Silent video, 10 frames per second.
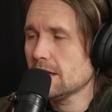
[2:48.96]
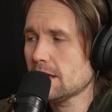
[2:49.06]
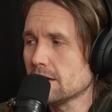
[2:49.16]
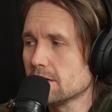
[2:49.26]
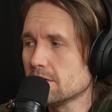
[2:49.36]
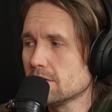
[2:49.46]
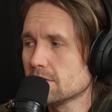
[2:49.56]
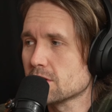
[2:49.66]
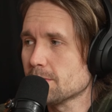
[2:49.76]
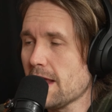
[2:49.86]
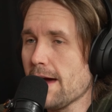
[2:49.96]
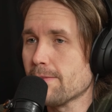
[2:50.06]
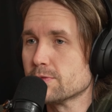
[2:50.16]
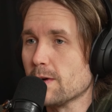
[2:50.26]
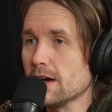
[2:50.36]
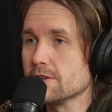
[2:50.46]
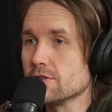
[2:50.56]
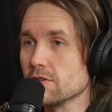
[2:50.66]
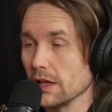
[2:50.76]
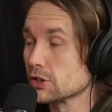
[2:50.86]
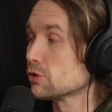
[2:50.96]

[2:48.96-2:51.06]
And something happens behind you, and you're like,